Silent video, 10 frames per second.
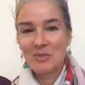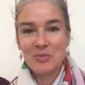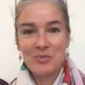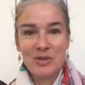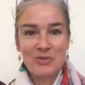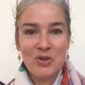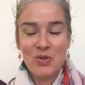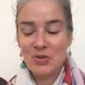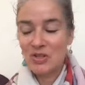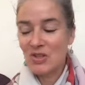But of
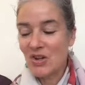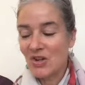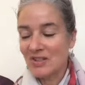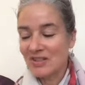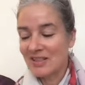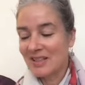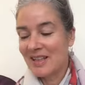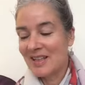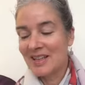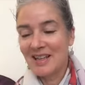course not.
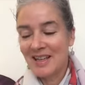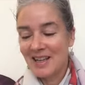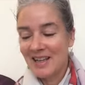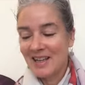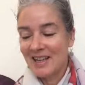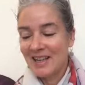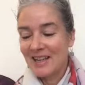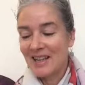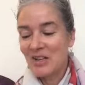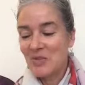
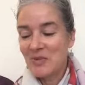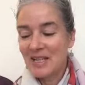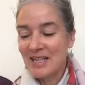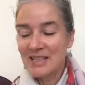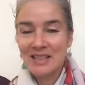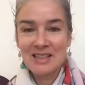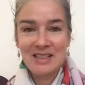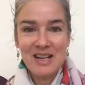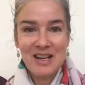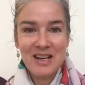Illuminating the
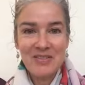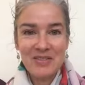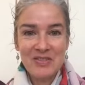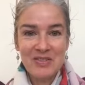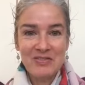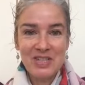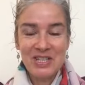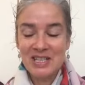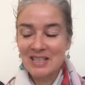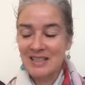lives of the
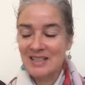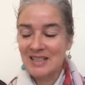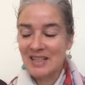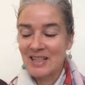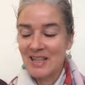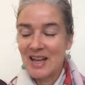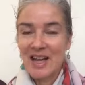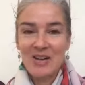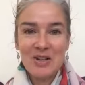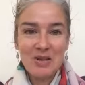fishes, how
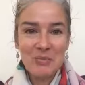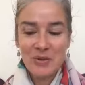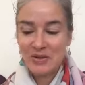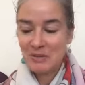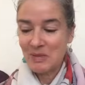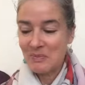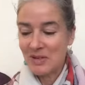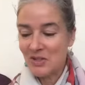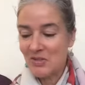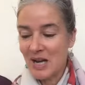could it possibly be
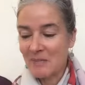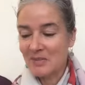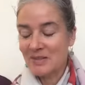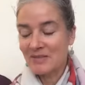trapped?